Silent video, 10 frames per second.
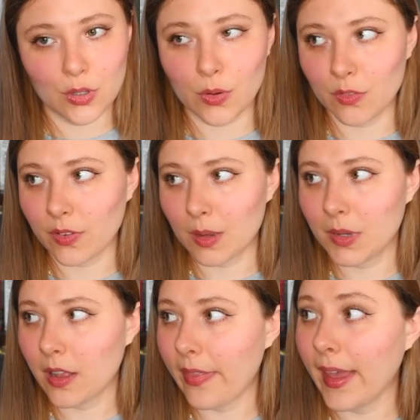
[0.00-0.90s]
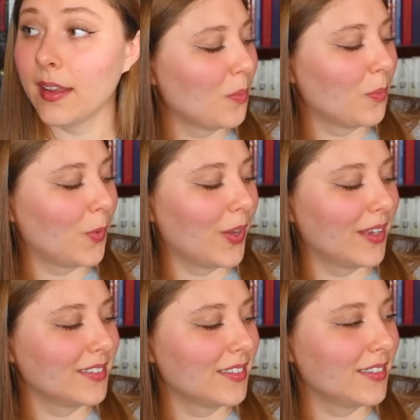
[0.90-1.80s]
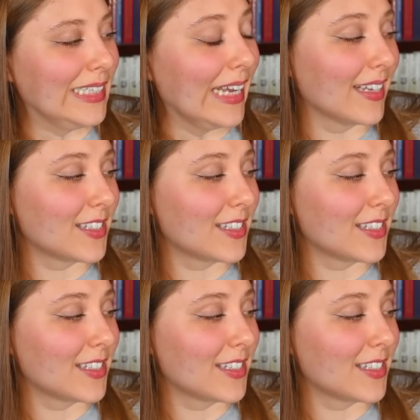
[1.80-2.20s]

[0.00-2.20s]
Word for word: You can fight me on that. But yeah,